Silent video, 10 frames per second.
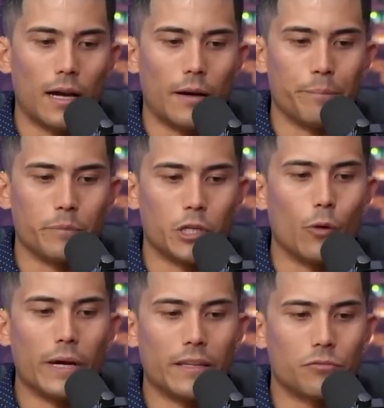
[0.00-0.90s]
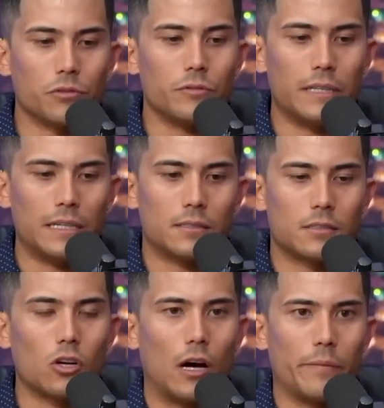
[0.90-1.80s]
Um, going through
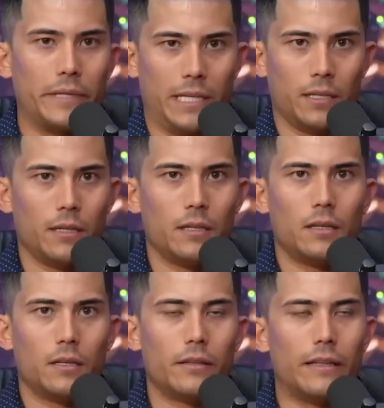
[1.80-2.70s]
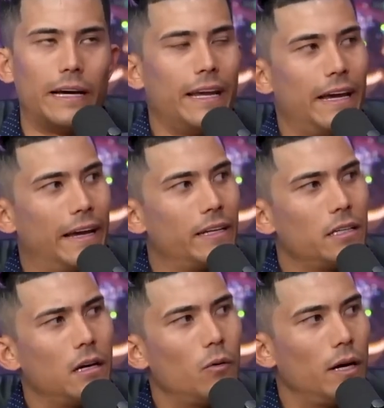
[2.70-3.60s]
this taught me that, hey,
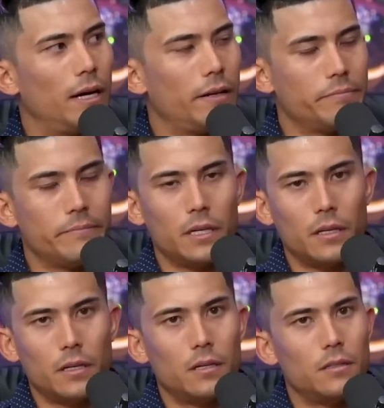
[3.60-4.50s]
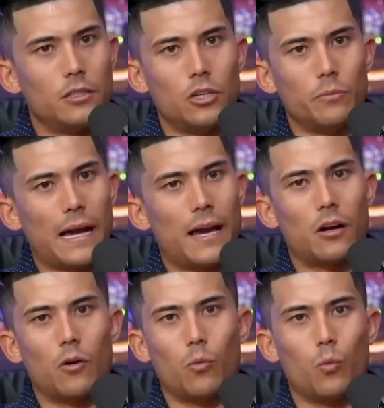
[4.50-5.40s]
you know what? No
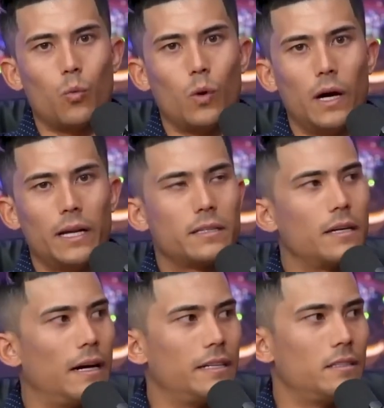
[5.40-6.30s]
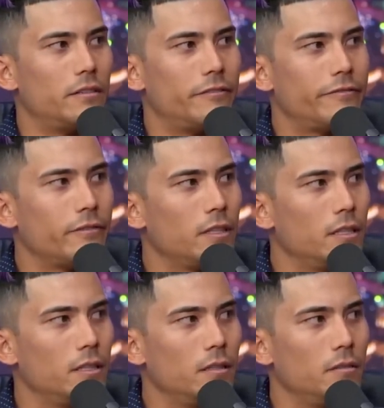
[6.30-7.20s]
matter what kind of
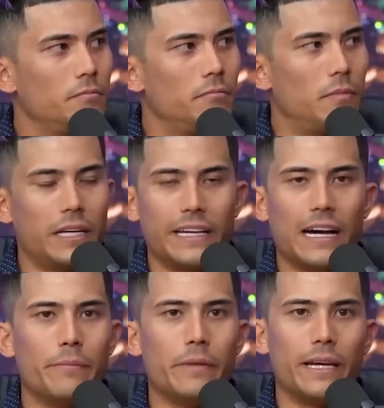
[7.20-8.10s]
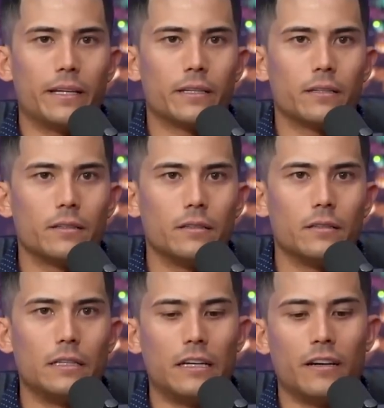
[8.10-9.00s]
money I make,
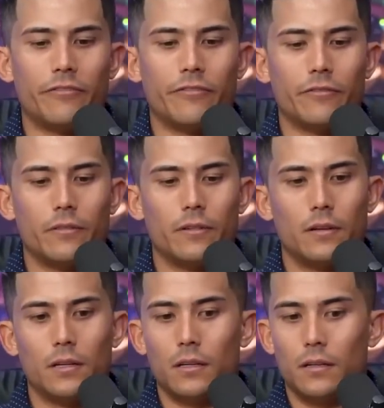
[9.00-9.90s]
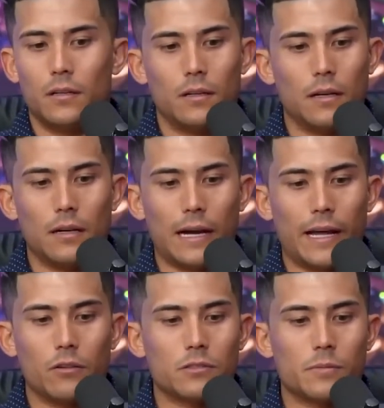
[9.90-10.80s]
if
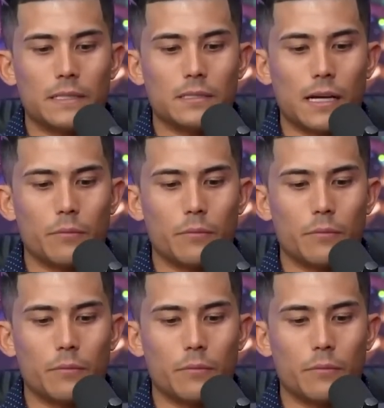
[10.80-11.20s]
I don't spend